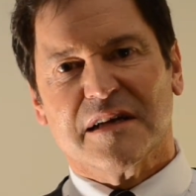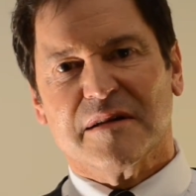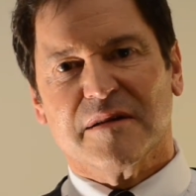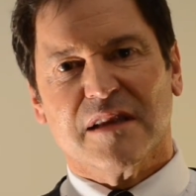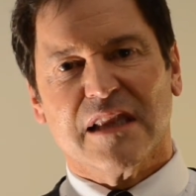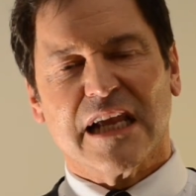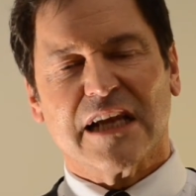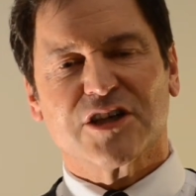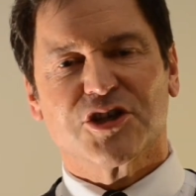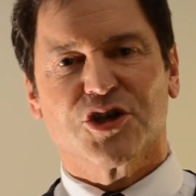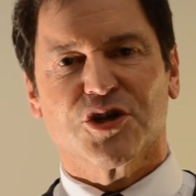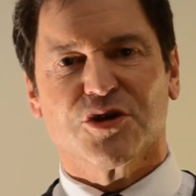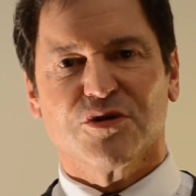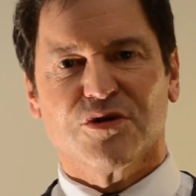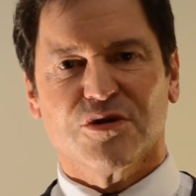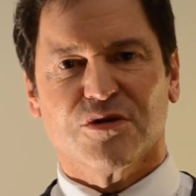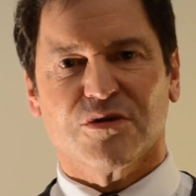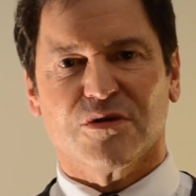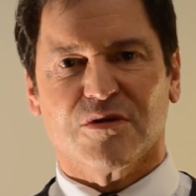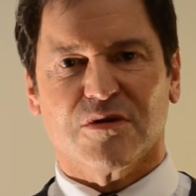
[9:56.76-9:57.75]

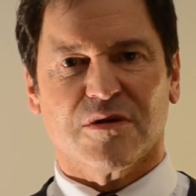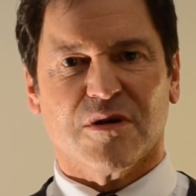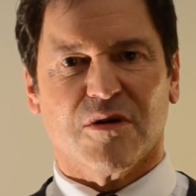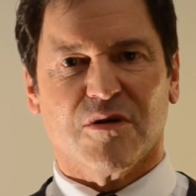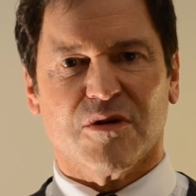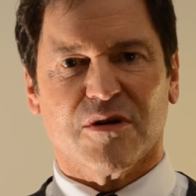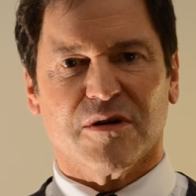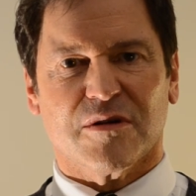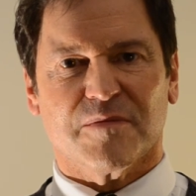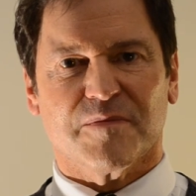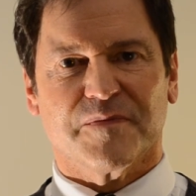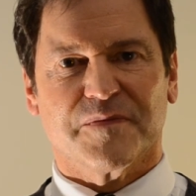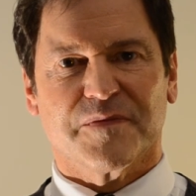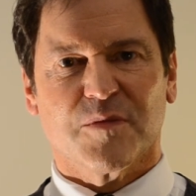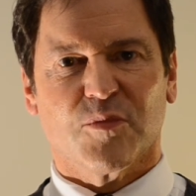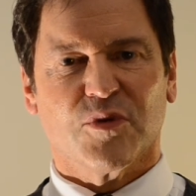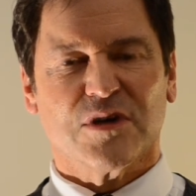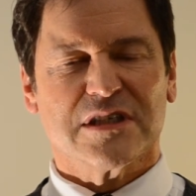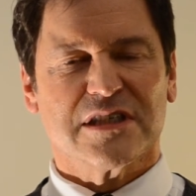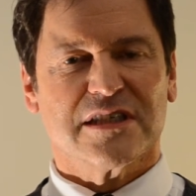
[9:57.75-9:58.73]
lecture or
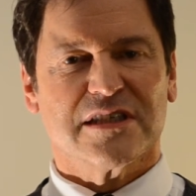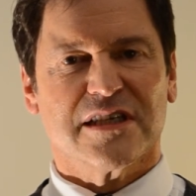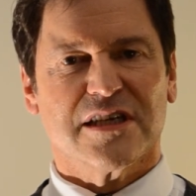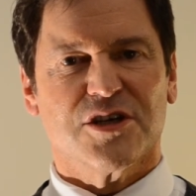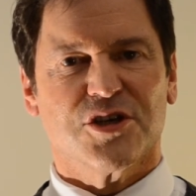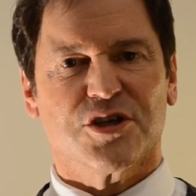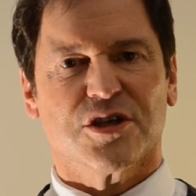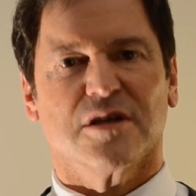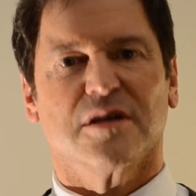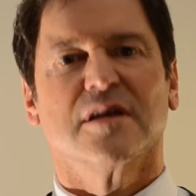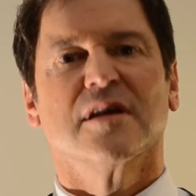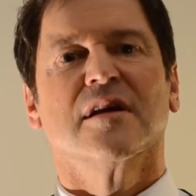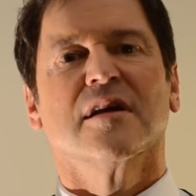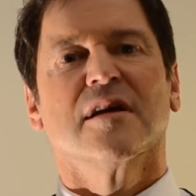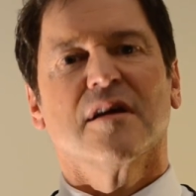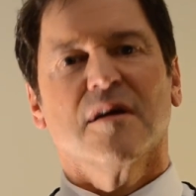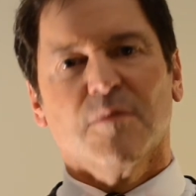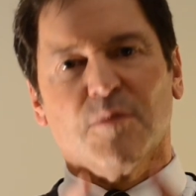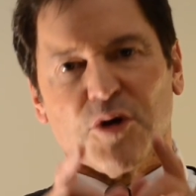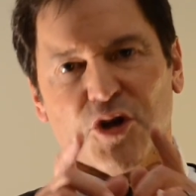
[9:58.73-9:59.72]
presentation,
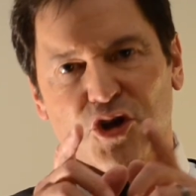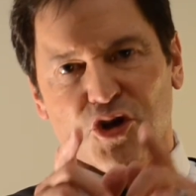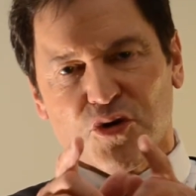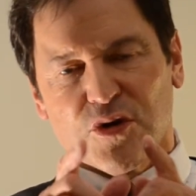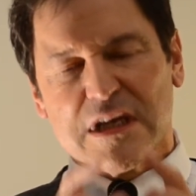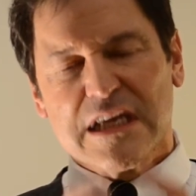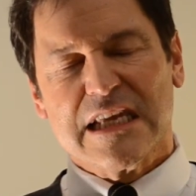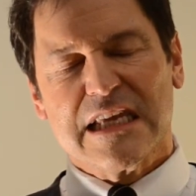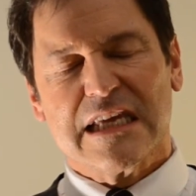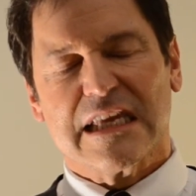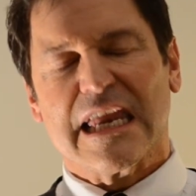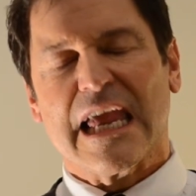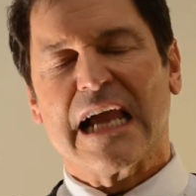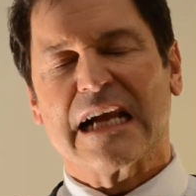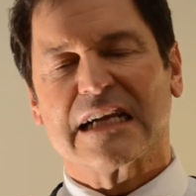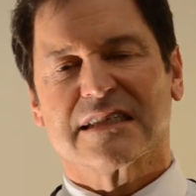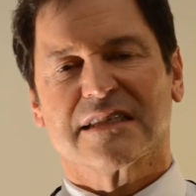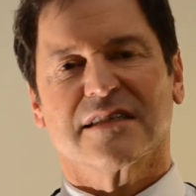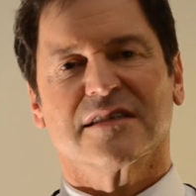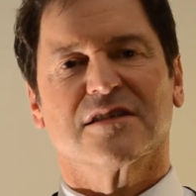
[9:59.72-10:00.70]
but you can get
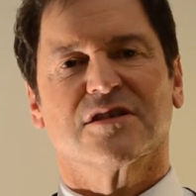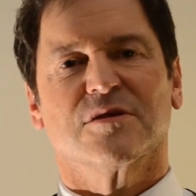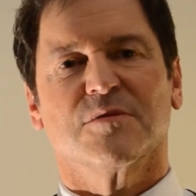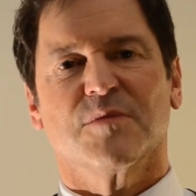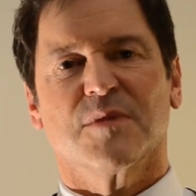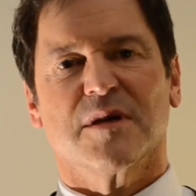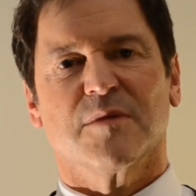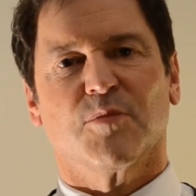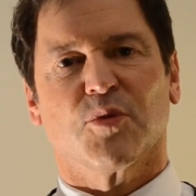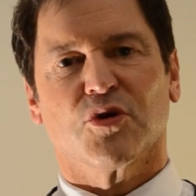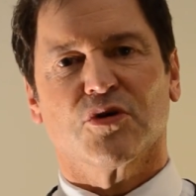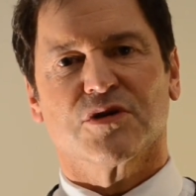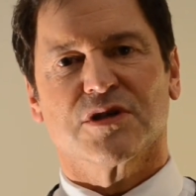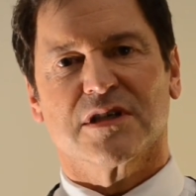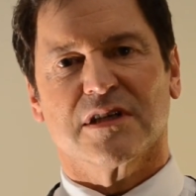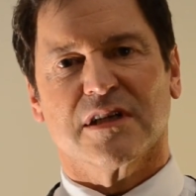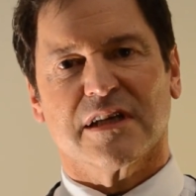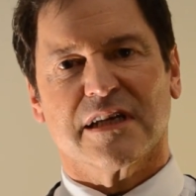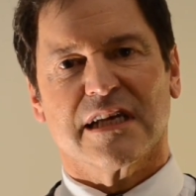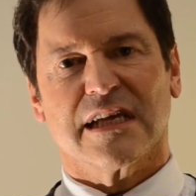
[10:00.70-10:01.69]
access to me
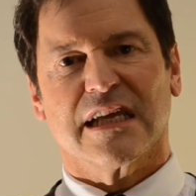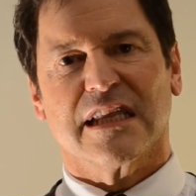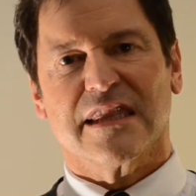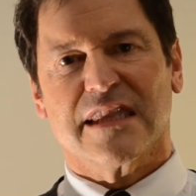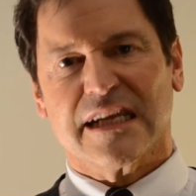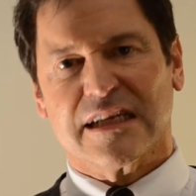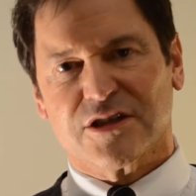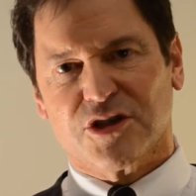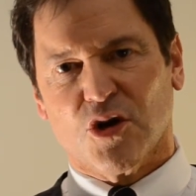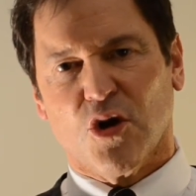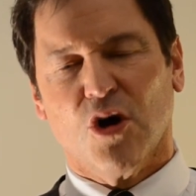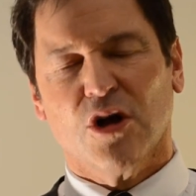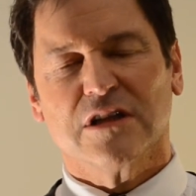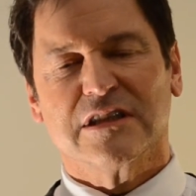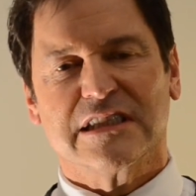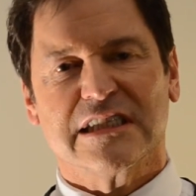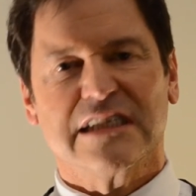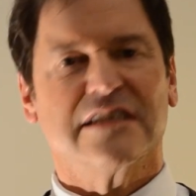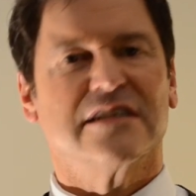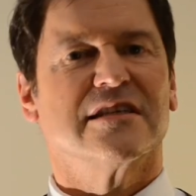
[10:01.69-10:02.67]
personally, and that's all
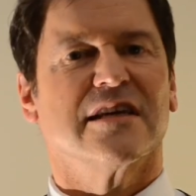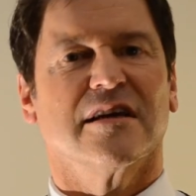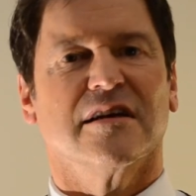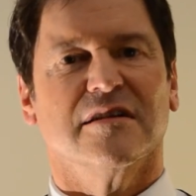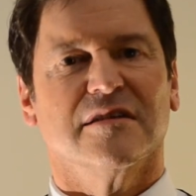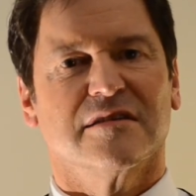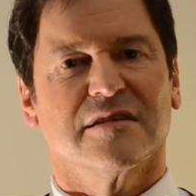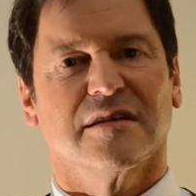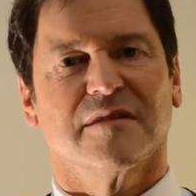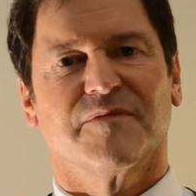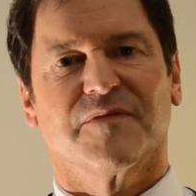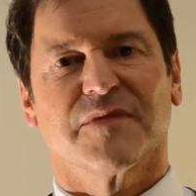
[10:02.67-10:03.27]
detailed